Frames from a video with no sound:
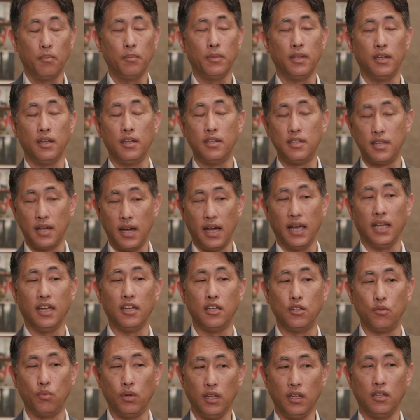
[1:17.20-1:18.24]
The design
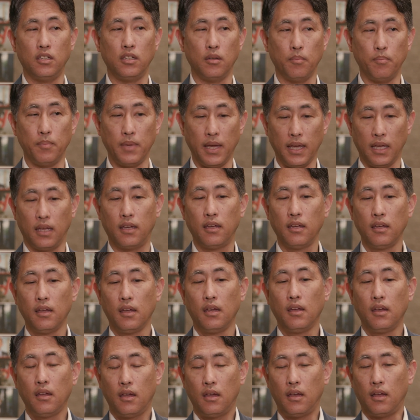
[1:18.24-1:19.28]
is really to make
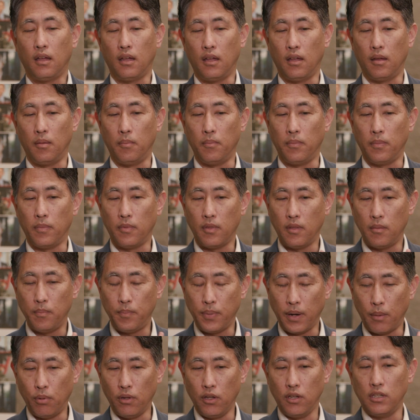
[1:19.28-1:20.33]

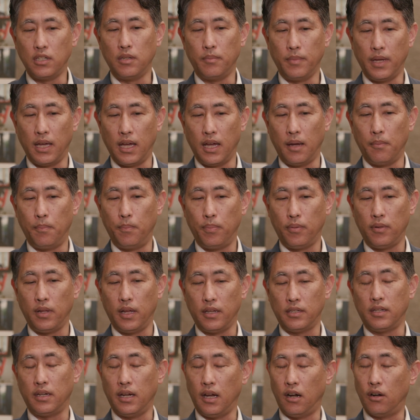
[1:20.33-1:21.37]
pembrolizumab
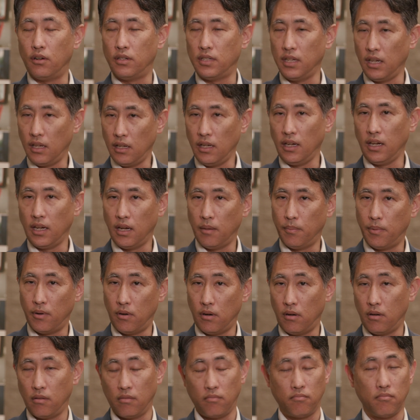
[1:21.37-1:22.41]
plus an AR signaling
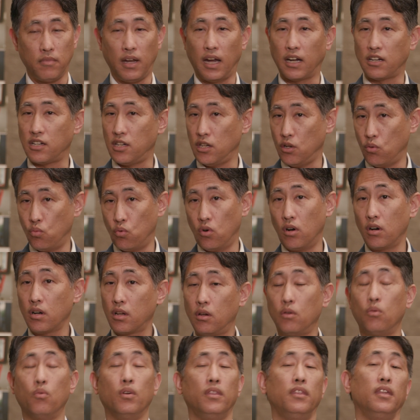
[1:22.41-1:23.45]
inhibitor actually
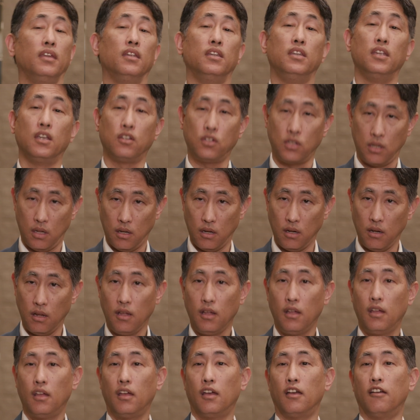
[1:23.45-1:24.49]
work with the addition
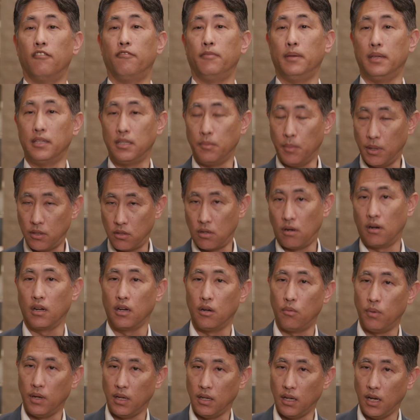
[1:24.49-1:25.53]
of
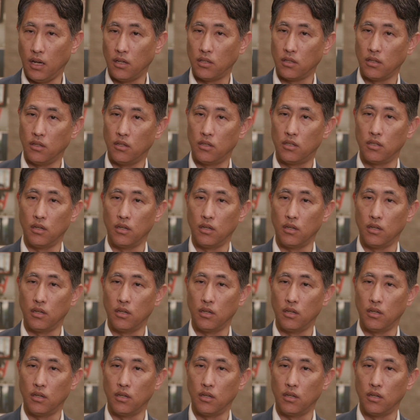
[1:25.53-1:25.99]
PSMA-targeted radiation.